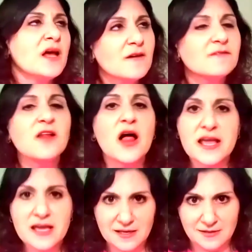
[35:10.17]

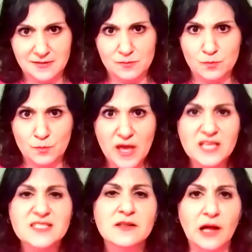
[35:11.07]
flying makes
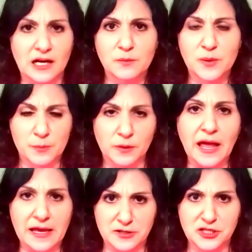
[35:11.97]
a lot of people
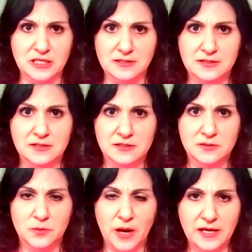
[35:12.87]
anxious,
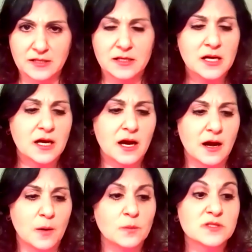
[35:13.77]
right?
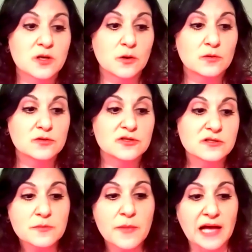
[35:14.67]
So just
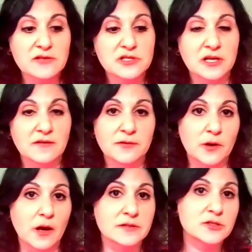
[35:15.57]
imagine if you're
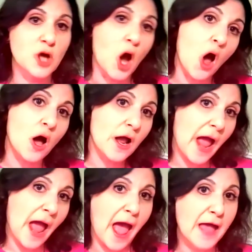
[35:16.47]
a dog
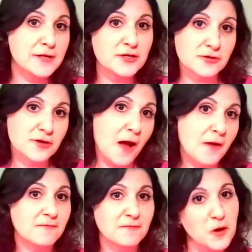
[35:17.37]
and you're not
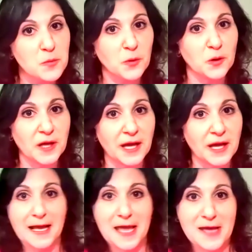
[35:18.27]
verbal and
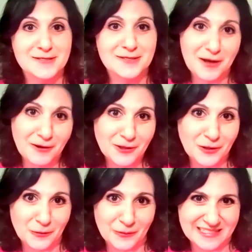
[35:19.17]
I can't tell
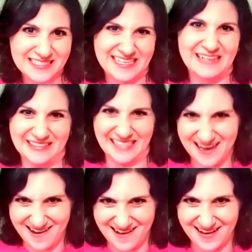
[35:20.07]
you what's going
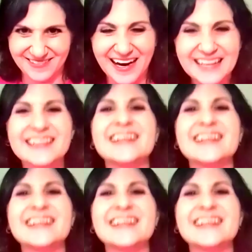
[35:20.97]
on, right? Like,